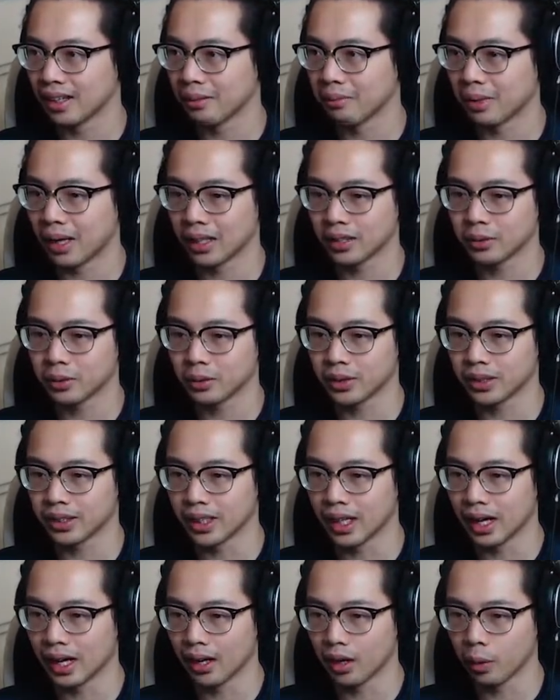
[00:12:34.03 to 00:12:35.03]
I might as well
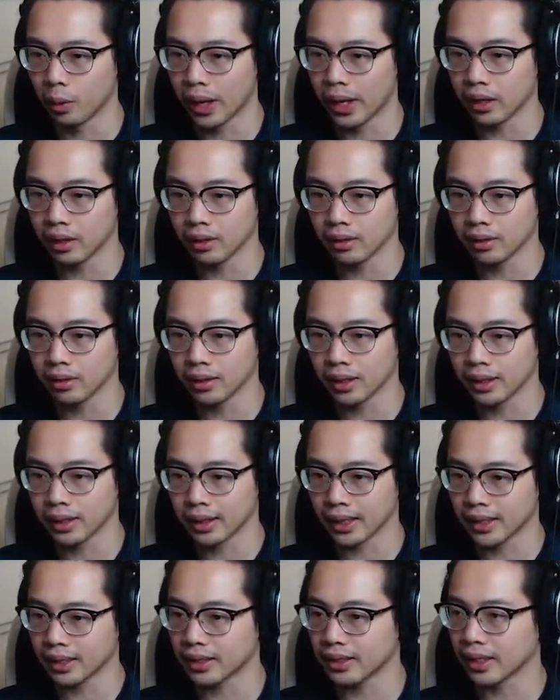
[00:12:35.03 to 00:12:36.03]
die. Oh, wait. I
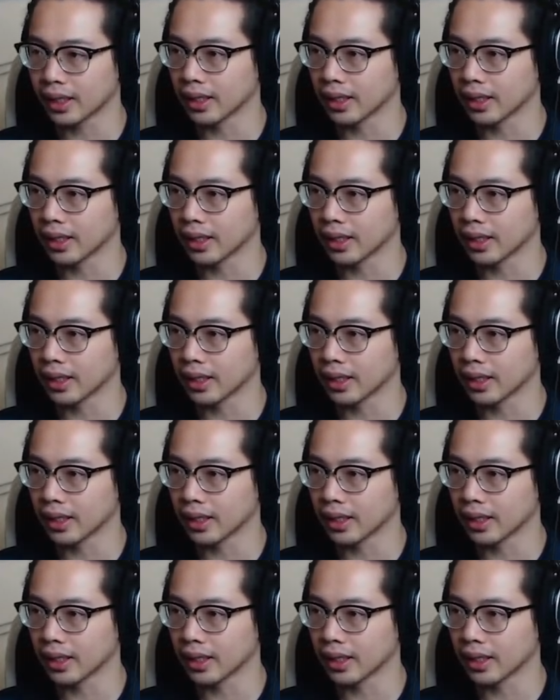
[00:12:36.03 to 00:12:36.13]
can actually